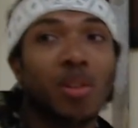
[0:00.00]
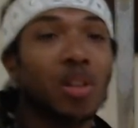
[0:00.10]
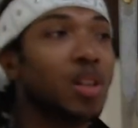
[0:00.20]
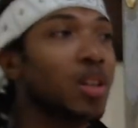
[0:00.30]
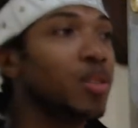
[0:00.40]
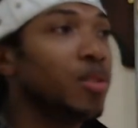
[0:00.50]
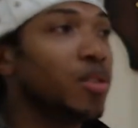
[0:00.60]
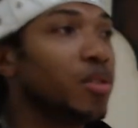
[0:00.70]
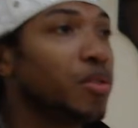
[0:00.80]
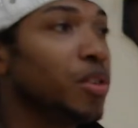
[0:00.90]
Yeah, if
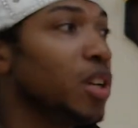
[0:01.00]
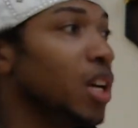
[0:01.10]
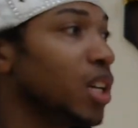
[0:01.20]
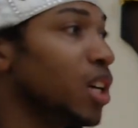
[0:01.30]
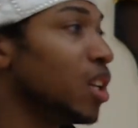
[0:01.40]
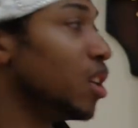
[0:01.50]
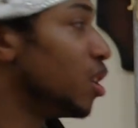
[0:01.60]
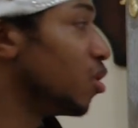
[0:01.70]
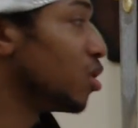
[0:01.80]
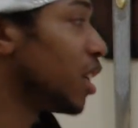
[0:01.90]
you feel like you get a
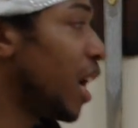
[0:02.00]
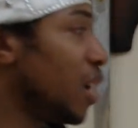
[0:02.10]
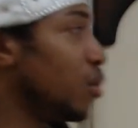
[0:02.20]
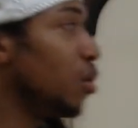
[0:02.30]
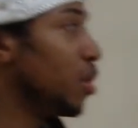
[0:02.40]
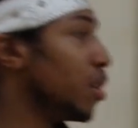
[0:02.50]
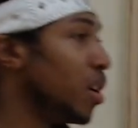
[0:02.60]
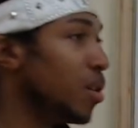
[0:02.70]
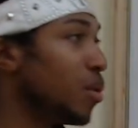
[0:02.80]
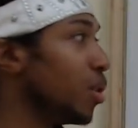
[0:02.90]
little tired or
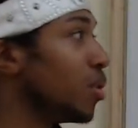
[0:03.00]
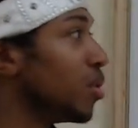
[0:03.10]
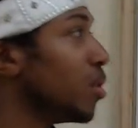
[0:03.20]
anything.